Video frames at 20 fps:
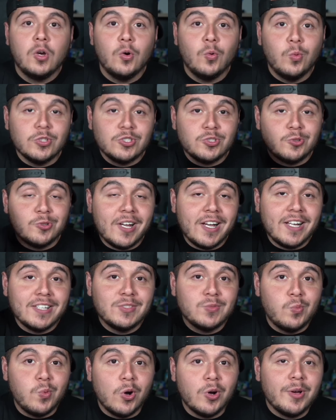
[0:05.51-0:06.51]
What's going on,
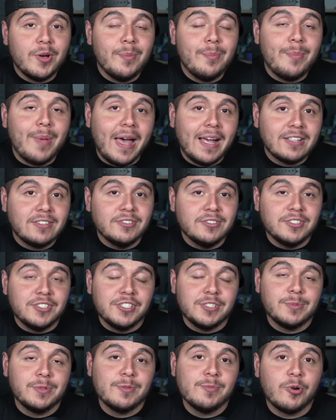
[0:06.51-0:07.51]
guys? Welcome back to the
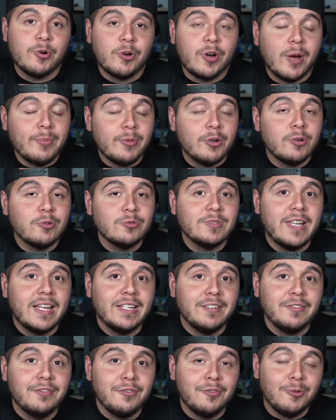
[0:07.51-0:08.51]
CHISME Report. I'm your host,
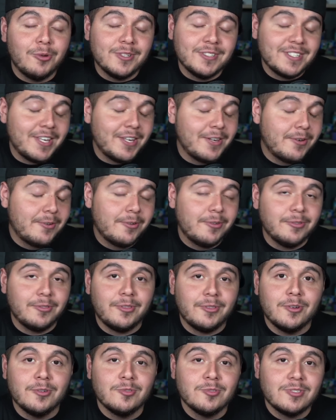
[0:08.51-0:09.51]
Danny Flores. Que roco con
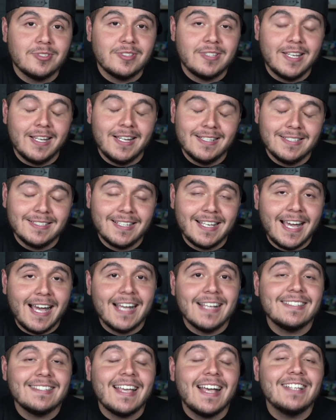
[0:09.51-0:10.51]
todos ustedes.
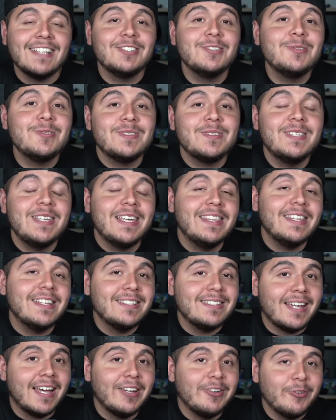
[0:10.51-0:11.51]
Guys, as you see in the
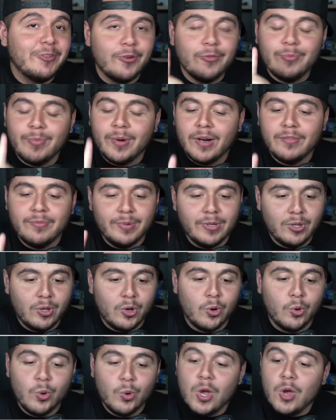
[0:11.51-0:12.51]
title above
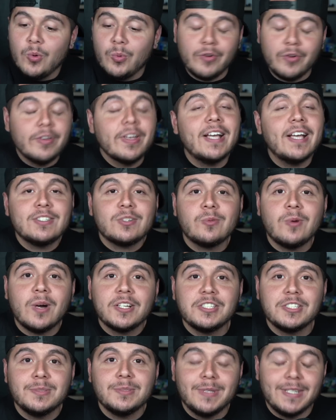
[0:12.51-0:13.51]
below, wherever you guys are
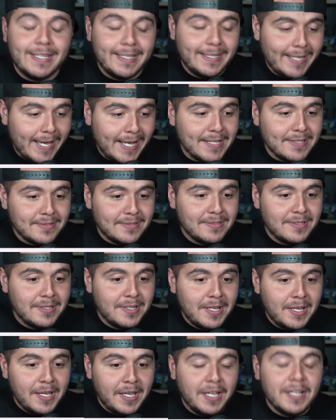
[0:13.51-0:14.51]
watching me, yes,
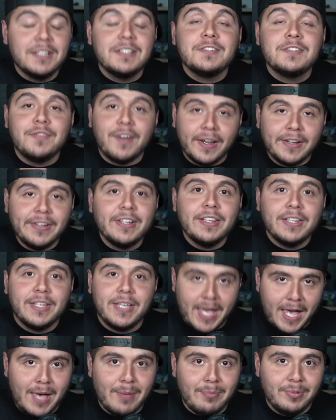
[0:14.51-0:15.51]
it's finally
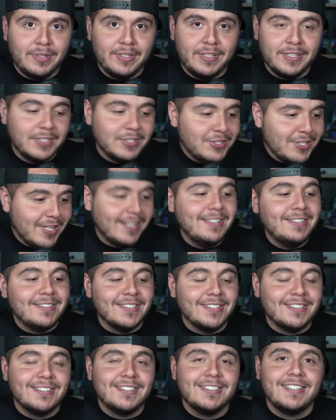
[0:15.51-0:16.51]
happening.
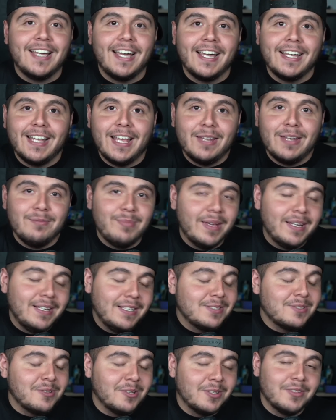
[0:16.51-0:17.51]
Jenny69 and Benny
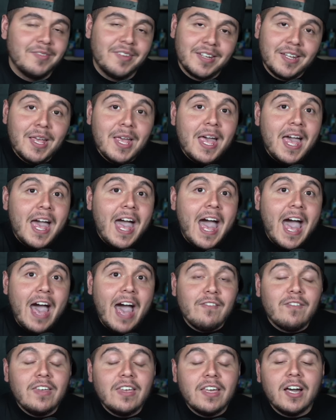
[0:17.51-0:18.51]
Soliven
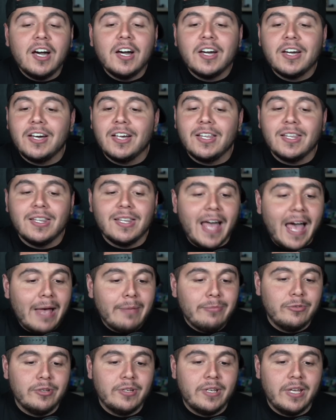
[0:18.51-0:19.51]
having a
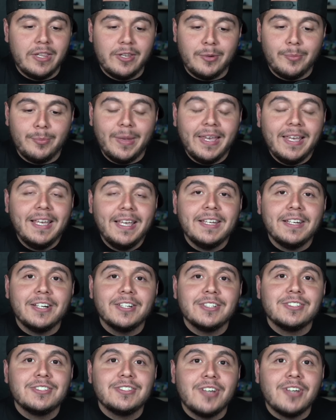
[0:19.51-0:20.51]
collab together, making
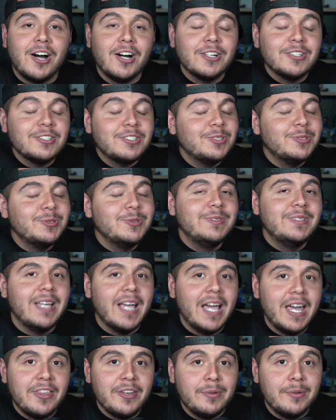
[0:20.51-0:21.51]
a song
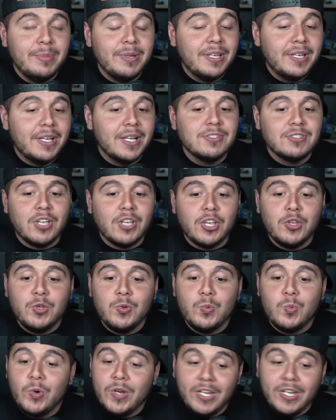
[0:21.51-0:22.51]
together, because
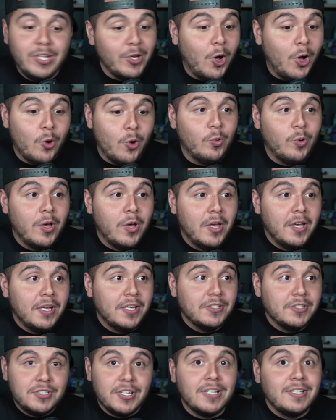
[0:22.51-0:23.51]
we know
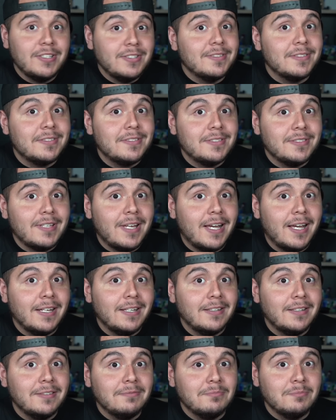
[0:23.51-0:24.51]

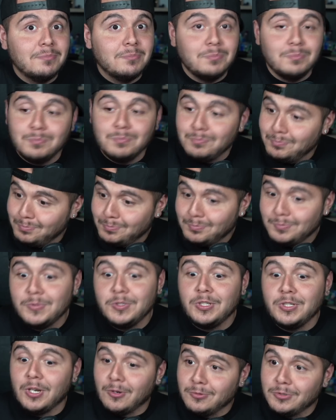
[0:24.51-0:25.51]
Jenny69,
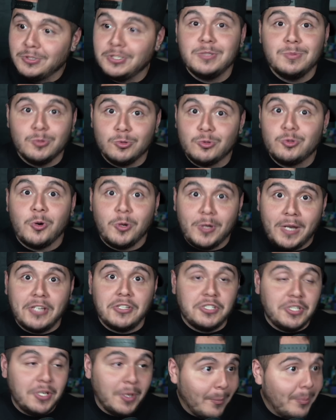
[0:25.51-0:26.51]
you know, she's buchona
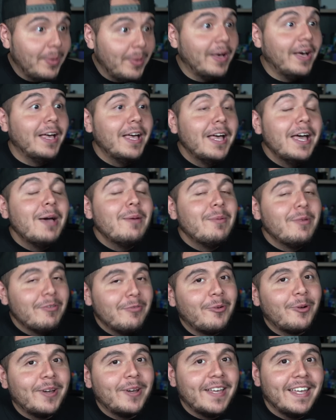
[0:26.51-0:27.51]
shit. But
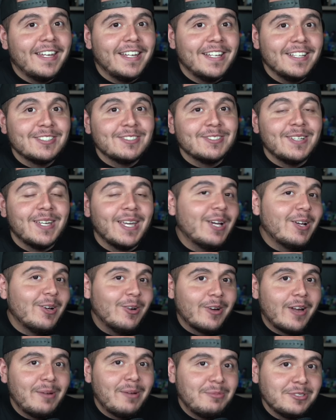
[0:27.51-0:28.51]
before we get into it,
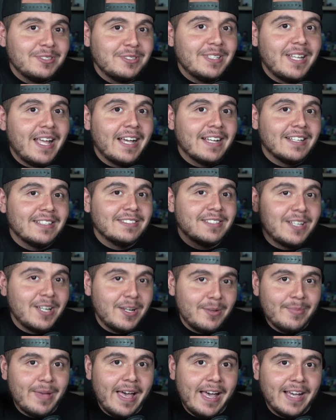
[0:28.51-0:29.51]
go grab your snacks,
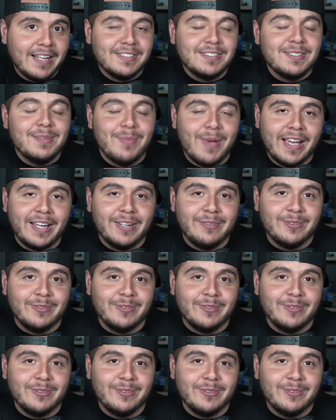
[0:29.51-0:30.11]
come back, sit back and